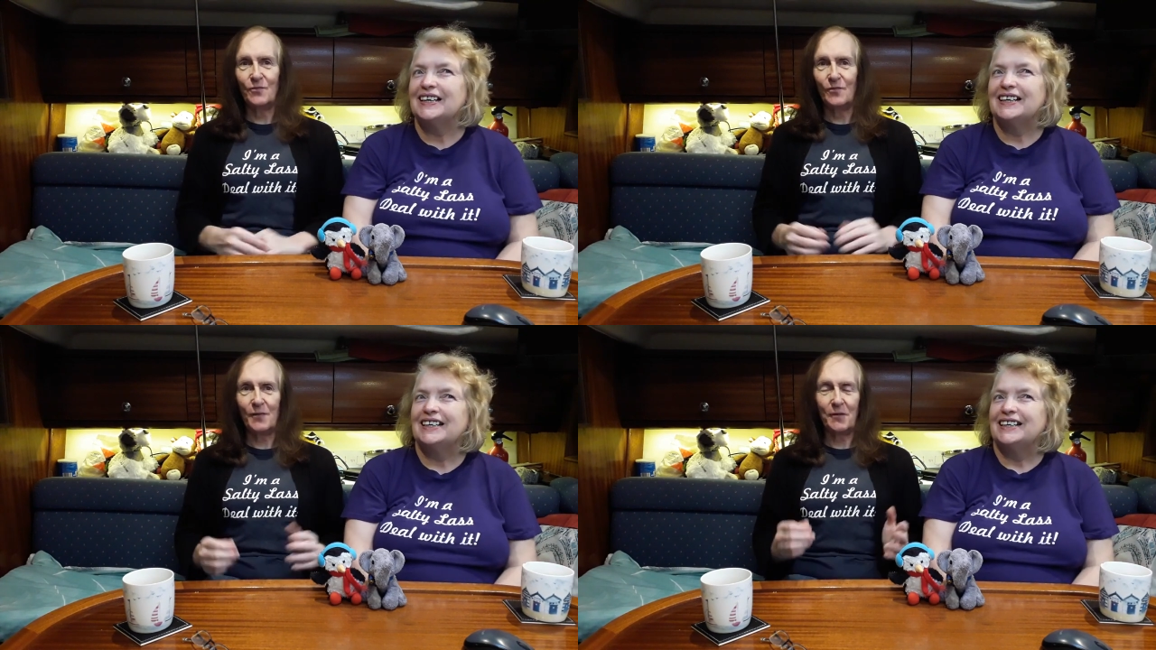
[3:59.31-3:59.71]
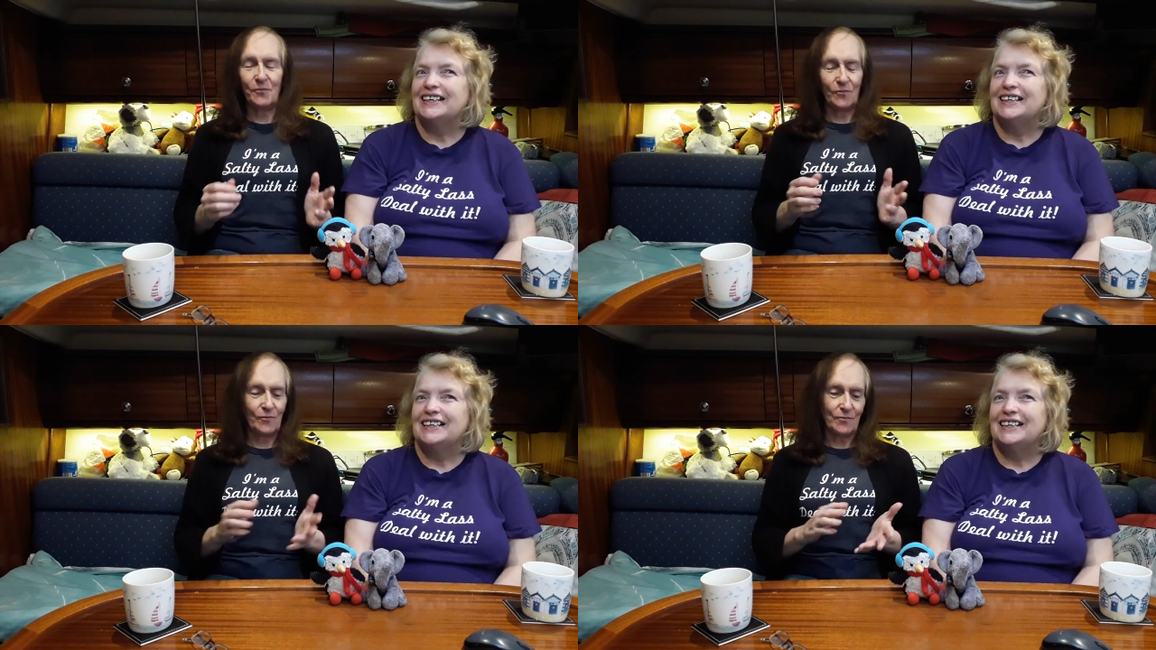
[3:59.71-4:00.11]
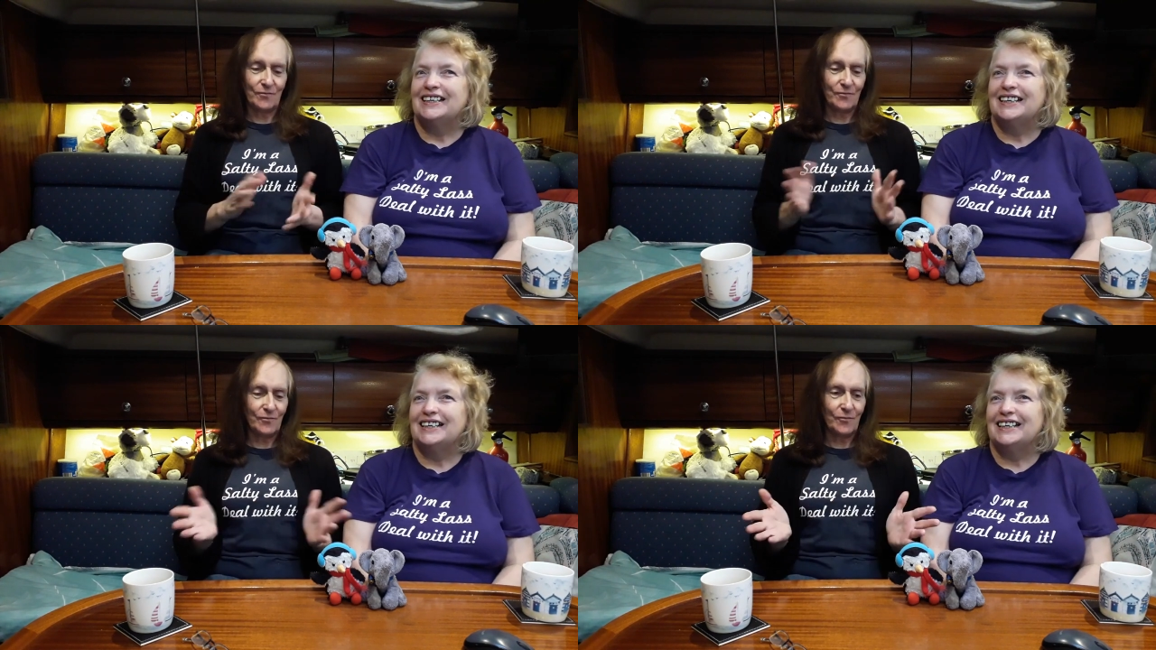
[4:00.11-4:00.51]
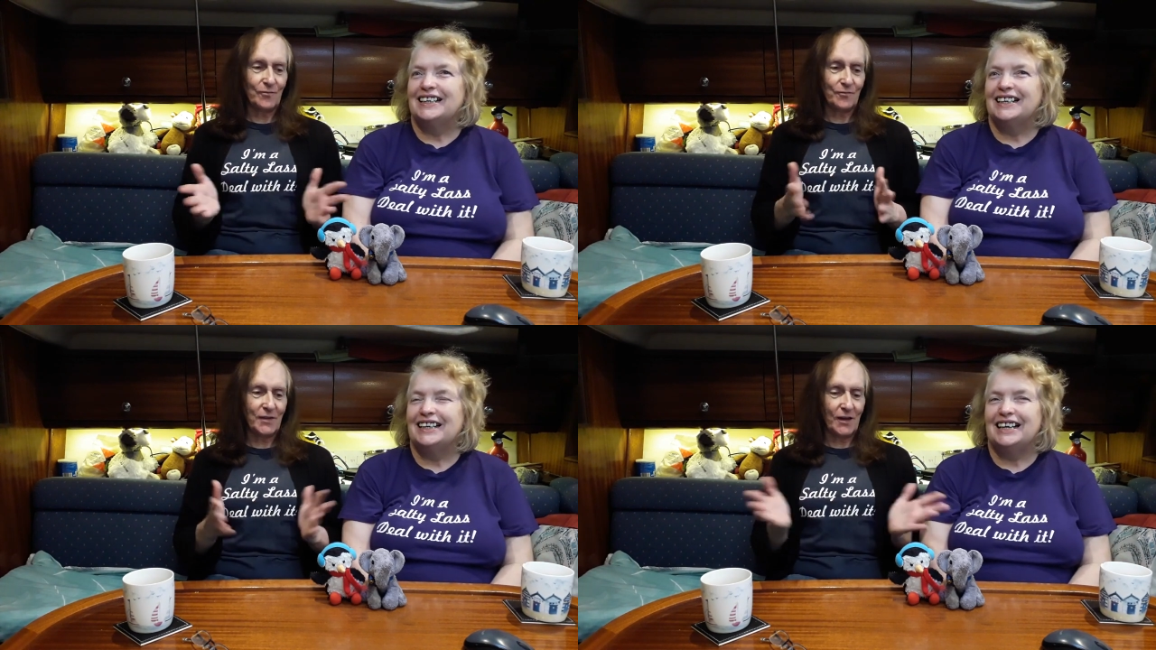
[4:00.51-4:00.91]
Speaker 1: I mean,
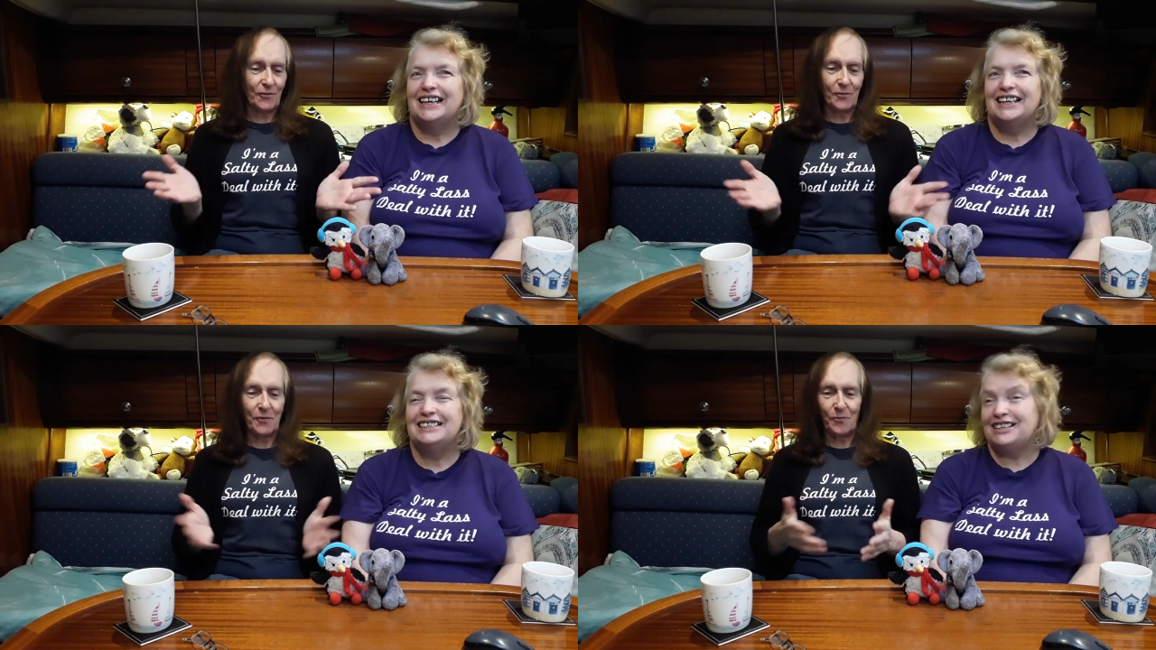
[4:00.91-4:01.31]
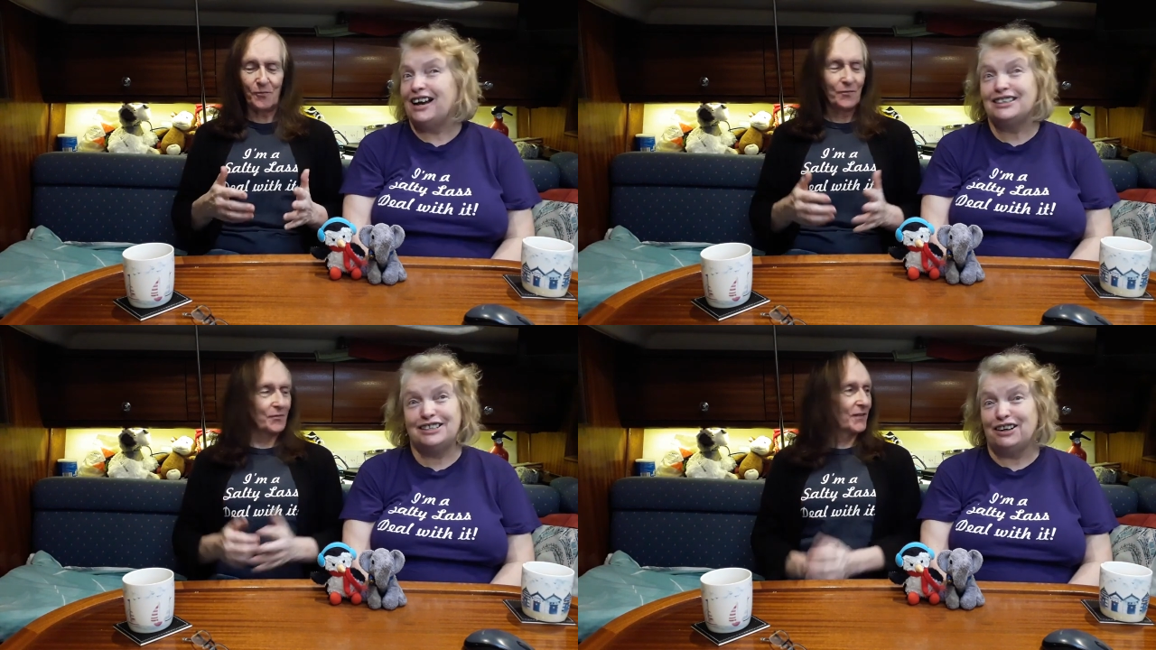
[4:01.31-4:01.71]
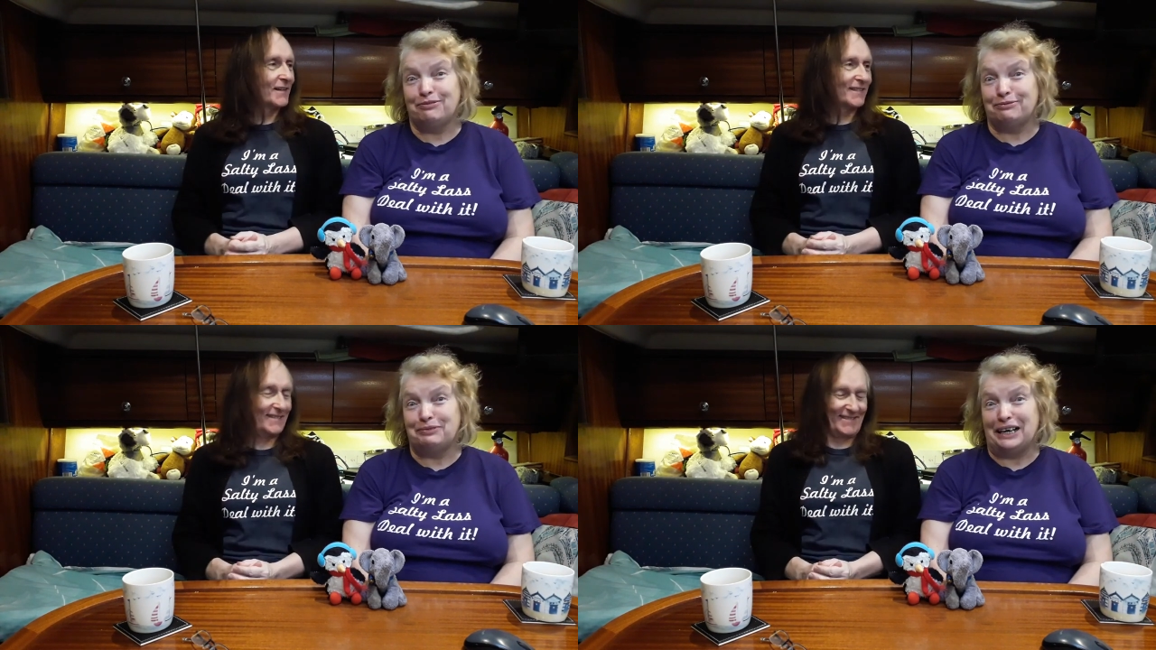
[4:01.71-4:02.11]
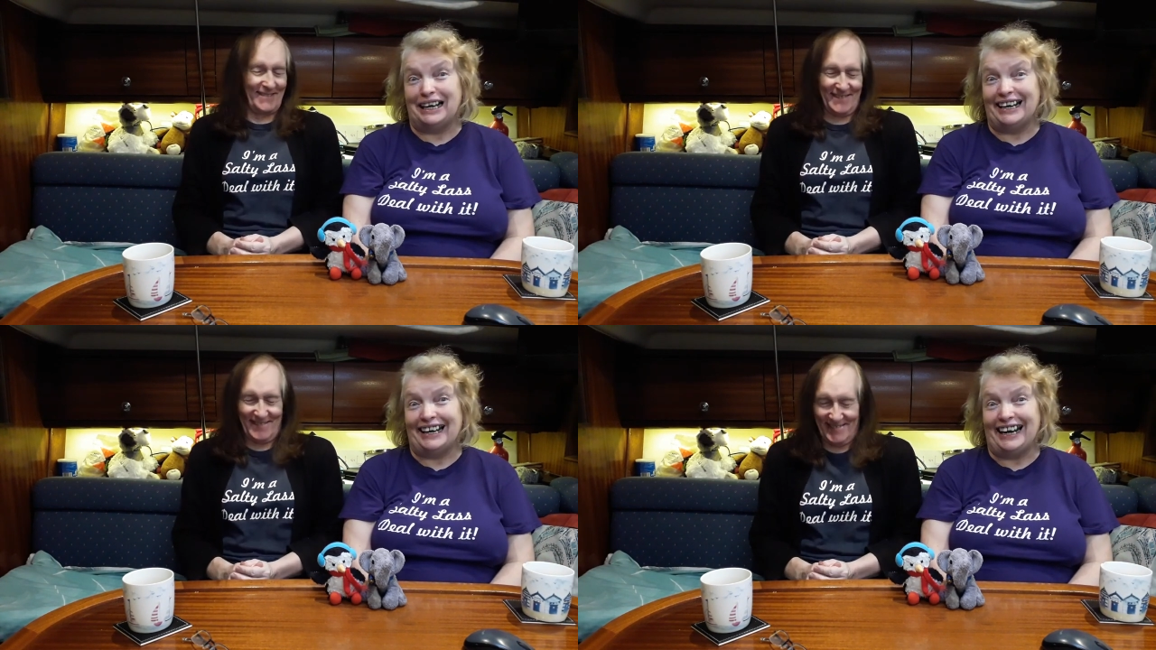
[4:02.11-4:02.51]
you know, it started off
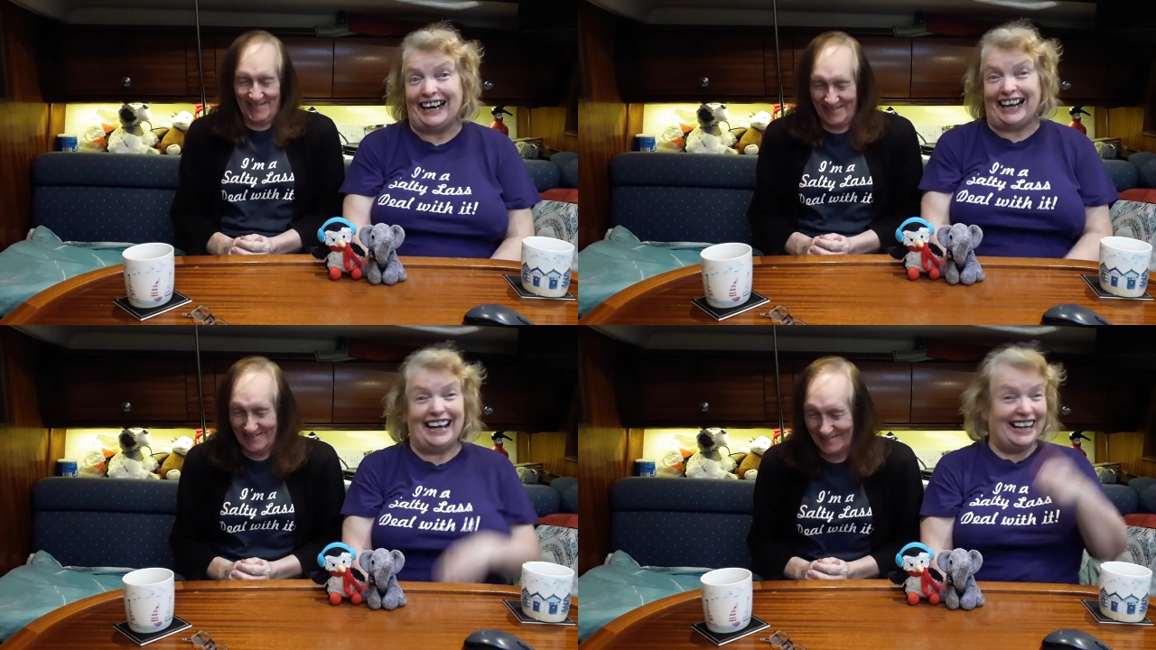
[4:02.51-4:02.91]
brilliantly.